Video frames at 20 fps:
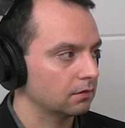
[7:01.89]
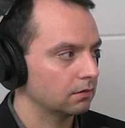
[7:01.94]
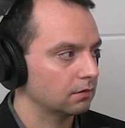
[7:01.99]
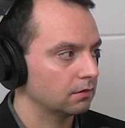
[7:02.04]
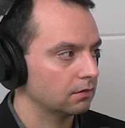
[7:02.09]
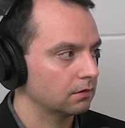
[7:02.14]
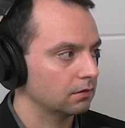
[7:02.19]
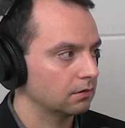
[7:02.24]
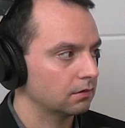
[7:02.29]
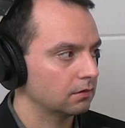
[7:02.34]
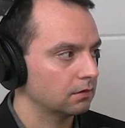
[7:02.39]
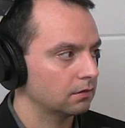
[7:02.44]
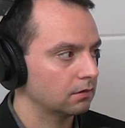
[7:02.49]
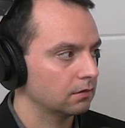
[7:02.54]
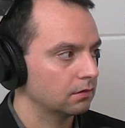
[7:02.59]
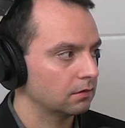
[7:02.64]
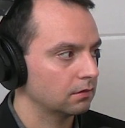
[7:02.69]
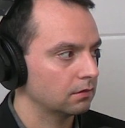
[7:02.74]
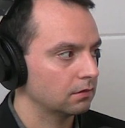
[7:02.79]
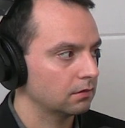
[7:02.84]

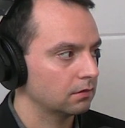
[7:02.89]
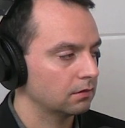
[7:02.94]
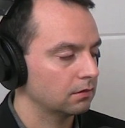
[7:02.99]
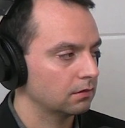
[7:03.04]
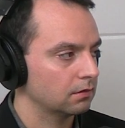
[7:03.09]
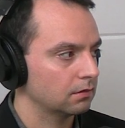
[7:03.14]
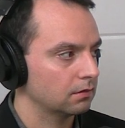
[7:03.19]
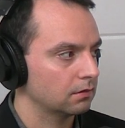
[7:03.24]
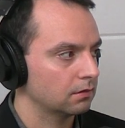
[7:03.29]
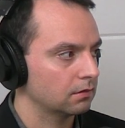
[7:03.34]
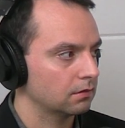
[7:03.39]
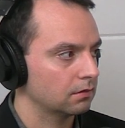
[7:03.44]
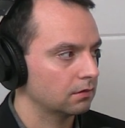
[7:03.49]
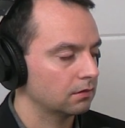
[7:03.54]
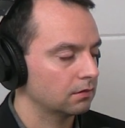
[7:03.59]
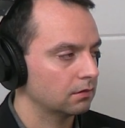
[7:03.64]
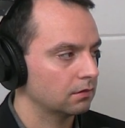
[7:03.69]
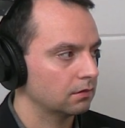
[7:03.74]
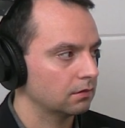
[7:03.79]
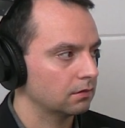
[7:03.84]

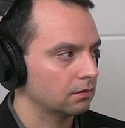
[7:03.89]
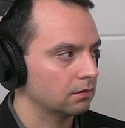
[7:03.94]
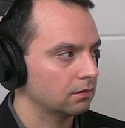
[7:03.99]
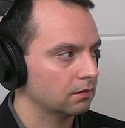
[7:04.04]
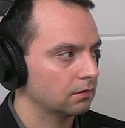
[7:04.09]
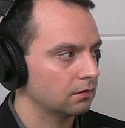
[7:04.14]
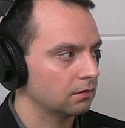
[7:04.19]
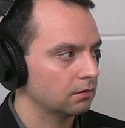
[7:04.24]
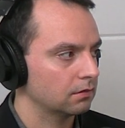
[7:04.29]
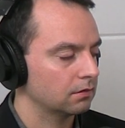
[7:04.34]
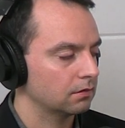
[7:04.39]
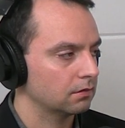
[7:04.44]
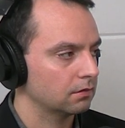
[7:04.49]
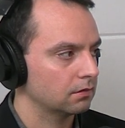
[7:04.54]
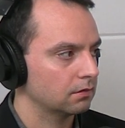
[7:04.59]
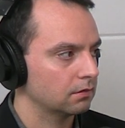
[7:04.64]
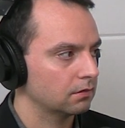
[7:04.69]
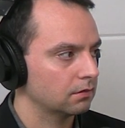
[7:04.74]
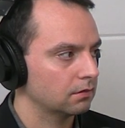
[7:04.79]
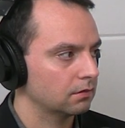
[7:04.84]

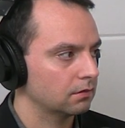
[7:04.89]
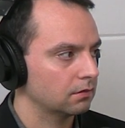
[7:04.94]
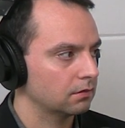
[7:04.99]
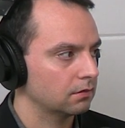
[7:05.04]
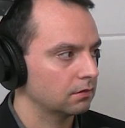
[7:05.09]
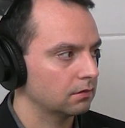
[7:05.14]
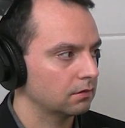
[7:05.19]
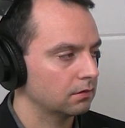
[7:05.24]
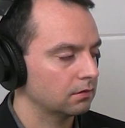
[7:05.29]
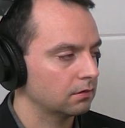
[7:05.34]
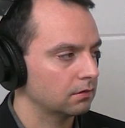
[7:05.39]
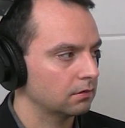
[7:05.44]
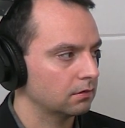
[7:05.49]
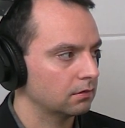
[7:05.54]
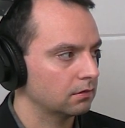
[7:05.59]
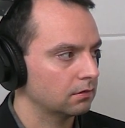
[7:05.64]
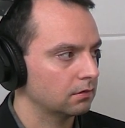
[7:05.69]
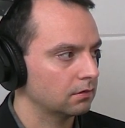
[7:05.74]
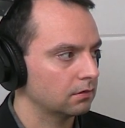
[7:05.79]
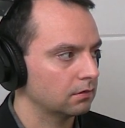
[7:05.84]

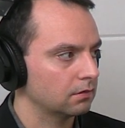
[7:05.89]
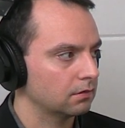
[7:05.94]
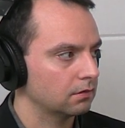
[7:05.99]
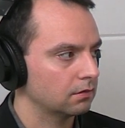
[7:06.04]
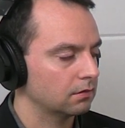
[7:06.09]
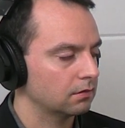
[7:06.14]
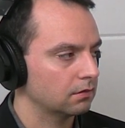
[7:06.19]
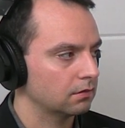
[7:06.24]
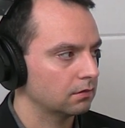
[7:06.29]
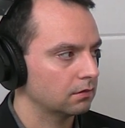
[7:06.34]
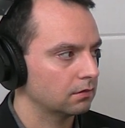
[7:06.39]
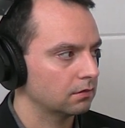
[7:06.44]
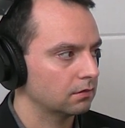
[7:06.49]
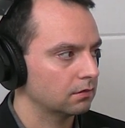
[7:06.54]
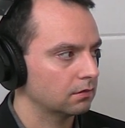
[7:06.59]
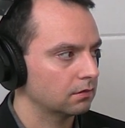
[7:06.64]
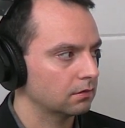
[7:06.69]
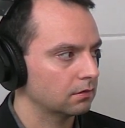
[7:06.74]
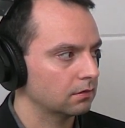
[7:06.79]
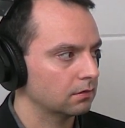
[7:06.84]

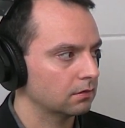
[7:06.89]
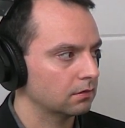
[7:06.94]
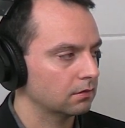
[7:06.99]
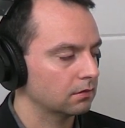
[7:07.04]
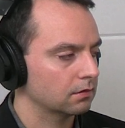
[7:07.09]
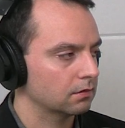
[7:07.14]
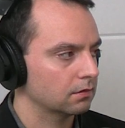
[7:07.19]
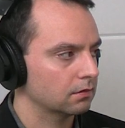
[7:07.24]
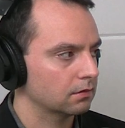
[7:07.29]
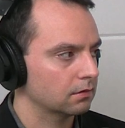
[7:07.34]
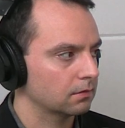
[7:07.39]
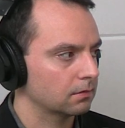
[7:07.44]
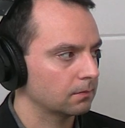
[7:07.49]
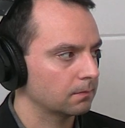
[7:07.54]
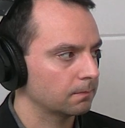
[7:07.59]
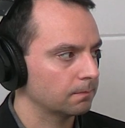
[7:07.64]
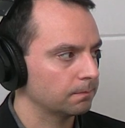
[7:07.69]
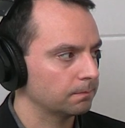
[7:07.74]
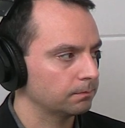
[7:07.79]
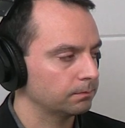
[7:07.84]

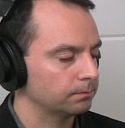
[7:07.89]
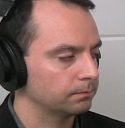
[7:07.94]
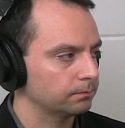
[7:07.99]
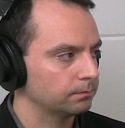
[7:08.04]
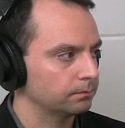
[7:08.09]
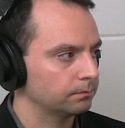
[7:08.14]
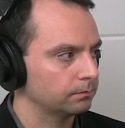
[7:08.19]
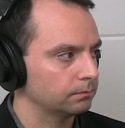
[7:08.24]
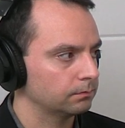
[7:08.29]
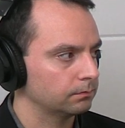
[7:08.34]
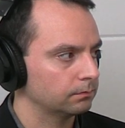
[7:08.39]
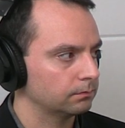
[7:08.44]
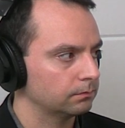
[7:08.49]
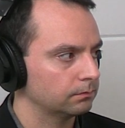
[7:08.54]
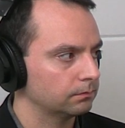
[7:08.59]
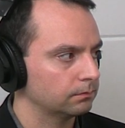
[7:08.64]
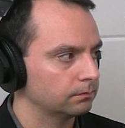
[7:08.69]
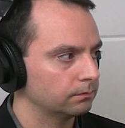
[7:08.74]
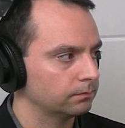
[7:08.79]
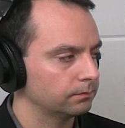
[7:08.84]

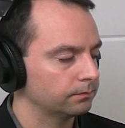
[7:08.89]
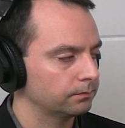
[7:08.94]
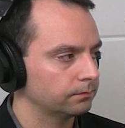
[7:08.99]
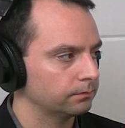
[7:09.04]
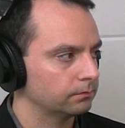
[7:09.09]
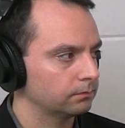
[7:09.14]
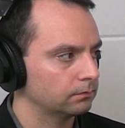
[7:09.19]
(silent)